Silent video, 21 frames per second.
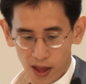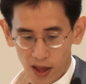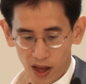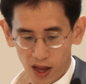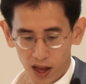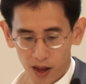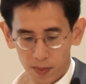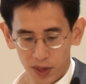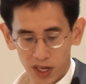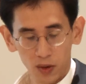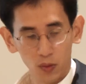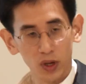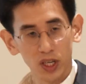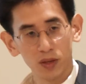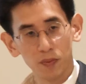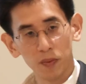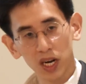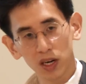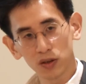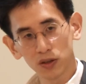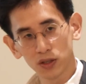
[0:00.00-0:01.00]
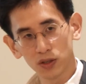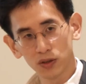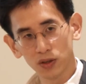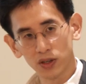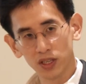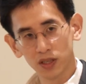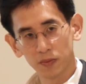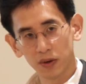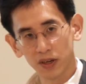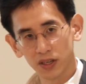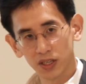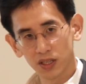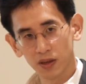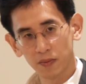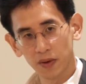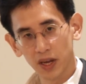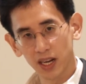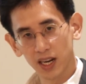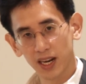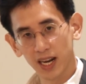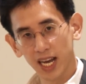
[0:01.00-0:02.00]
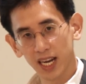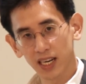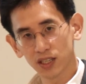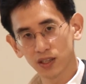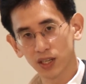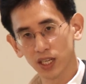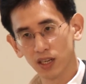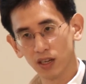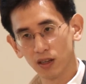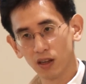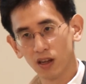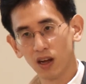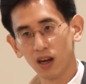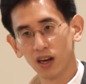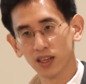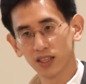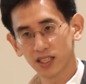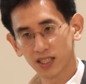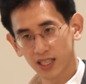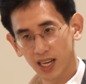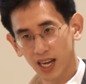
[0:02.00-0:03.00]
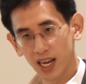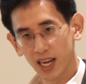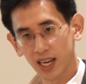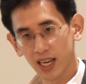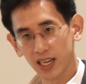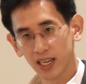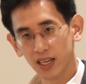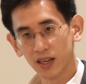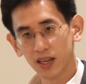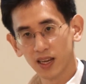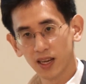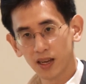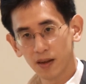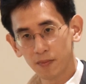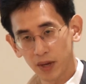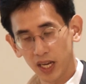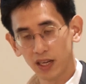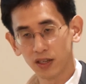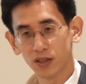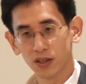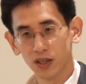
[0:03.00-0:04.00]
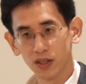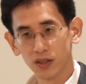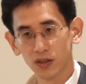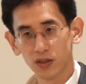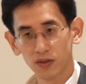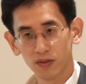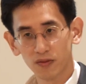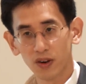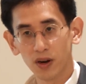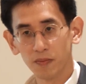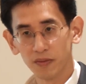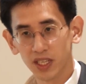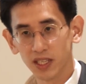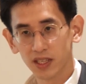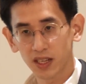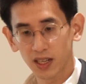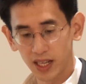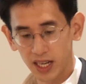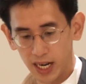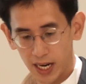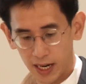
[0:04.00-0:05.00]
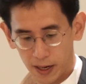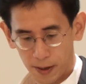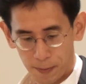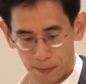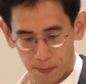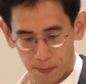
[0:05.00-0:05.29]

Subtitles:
in which medical students participated actually alongside patients from this clinic.